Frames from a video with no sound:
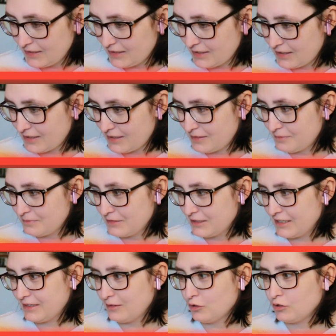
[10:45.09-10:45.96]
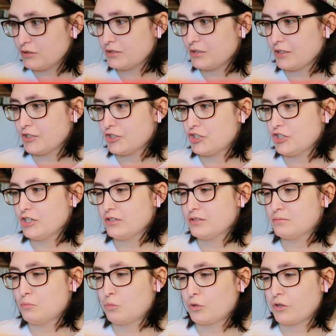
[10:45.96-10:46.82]
Um, it looks like she
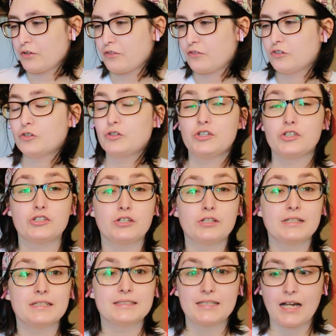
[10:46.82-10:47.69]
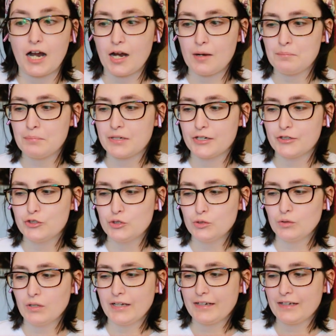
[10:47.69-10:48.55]
has more throwers on the top, but I
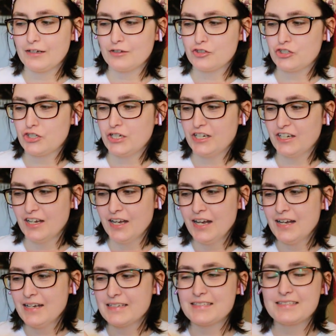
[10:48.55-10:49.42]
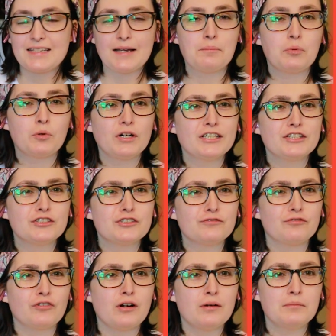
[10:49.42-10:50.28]
do like how she separates
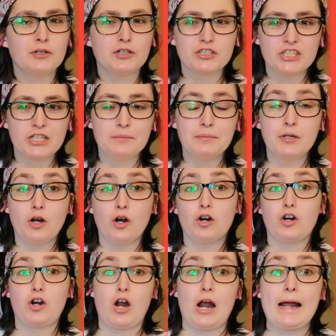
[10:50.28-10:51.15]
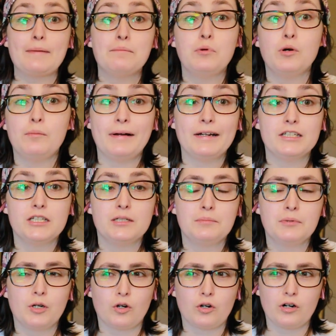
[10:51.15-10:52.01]
from her TBR. I put my
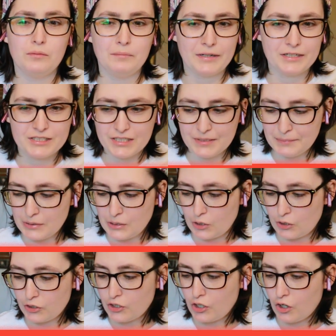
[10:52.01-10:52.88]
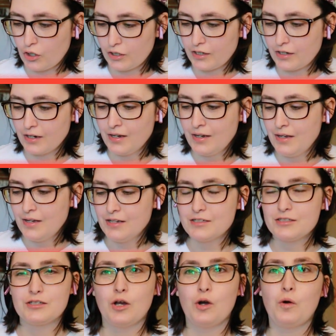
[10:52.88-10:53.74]
TBR on my TBR cart,
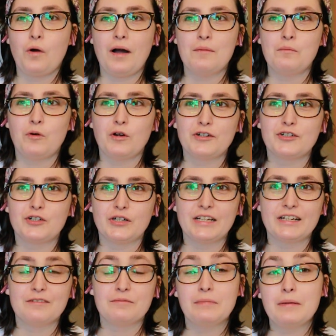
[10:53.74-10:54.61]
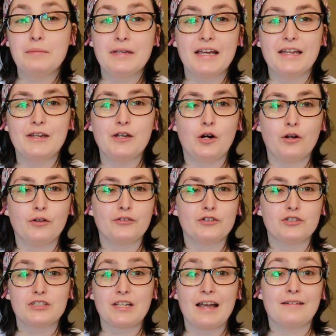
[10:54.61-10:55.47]
so I'm wondering if maybe any
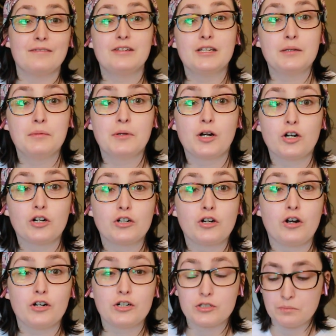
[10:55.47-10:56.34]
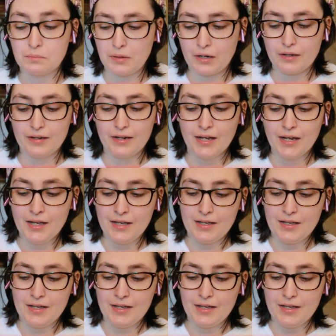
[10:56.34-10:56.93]
authors have TBR carts, but